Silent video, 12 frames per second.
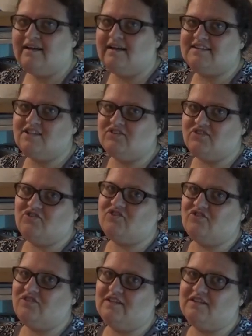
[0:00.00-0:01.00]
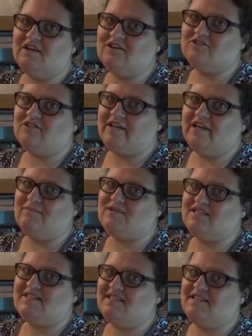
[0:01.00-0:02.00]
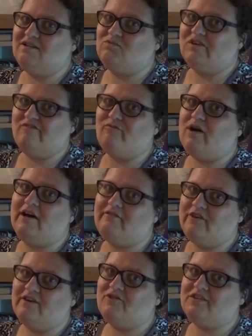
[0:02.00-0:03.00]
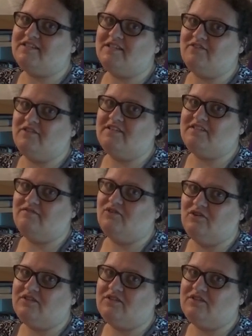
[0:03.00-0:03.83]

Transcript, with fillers: It's also true that The Hunger Games is uh, one of my favorite series of all